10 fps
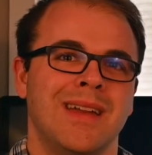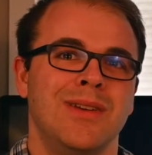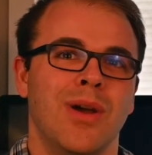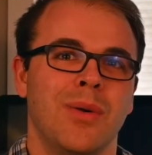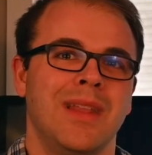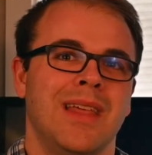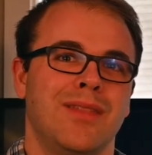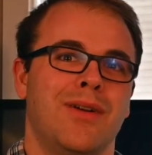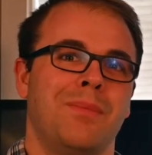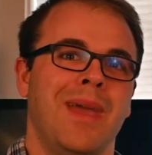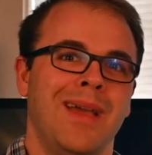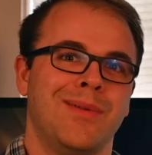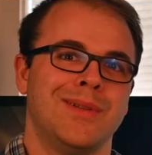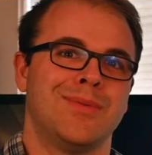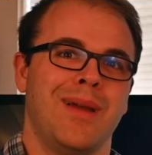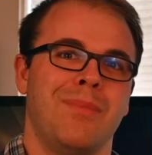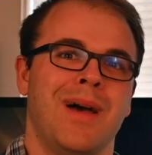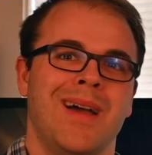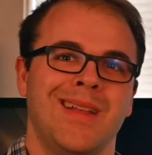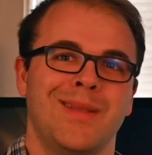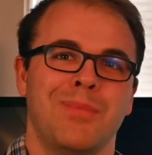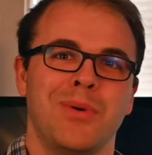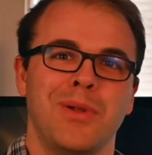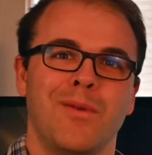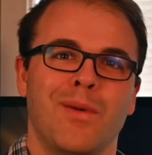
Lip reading: knowing that there are penguins right behind the pool